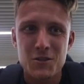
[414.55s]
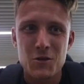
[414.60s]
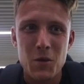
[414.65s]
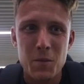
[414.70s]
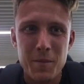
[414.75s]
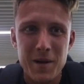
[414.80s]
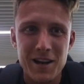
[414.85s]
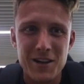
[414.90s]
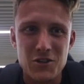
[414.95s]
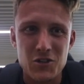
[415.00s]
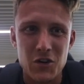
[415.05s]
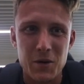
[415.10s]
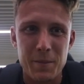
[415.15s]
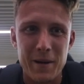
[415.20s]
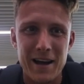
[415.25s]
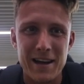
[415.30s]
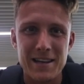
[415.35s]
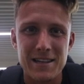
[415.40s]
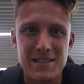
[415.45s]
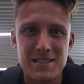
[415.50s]
to a military
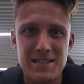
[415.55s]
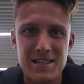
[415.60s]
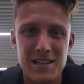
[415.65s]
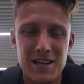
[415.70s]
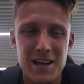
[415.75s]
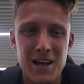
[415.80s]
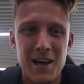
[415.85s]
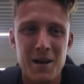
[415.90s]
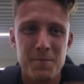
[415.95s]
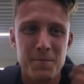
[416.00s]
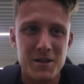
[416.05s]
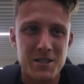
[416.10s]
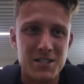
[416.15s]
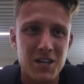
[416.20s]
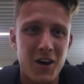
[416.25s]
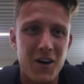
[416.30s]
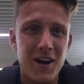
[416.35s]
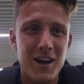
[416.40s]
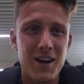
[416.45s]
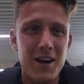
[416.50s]
base.
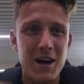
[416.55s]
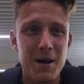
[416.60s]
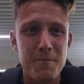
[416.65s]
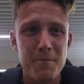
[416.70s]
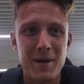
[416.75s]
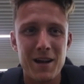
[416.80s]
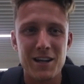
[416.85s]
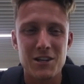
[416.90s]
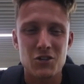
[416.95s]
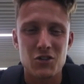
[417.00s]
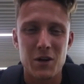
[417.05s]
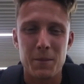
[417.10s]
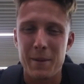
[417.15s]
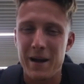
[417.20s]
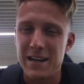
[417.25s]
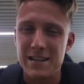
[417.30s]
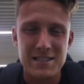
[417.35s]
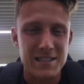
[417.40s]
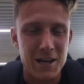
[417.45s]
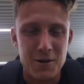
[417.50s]
Pattaya and military
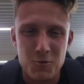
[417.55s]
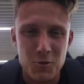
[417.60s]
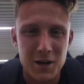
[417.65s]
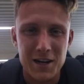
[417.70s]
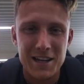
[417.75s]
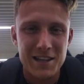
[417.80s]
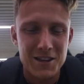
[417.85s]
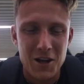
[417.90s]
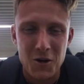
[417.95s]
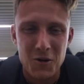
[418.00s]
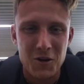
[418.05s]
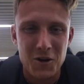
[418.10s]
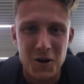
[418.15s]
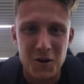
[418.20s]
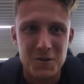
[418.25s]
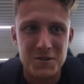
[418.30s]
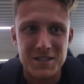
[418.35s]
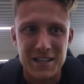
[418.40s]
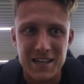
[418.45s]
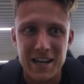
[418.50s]
base, they really don't
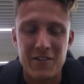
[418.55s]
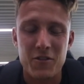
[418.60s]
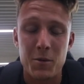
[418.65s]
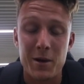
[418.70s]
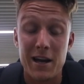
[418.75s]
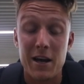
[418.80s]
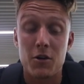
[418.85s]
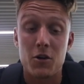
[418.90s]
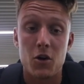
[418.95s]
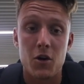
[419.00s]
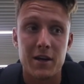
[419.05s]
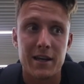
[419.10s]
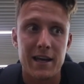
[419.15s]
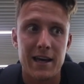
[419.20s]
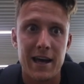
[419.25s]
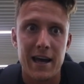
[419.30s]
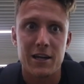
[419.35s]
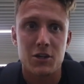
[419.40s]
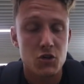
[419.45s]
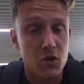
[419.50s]
go together. We now got to
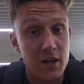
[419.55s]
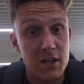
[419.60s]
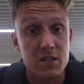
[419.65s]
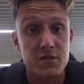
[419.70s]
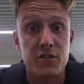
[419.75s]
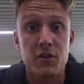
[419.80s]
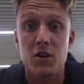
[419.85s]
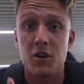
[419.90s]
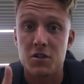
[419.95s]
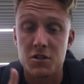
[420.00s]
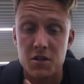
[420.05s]
get a transfer or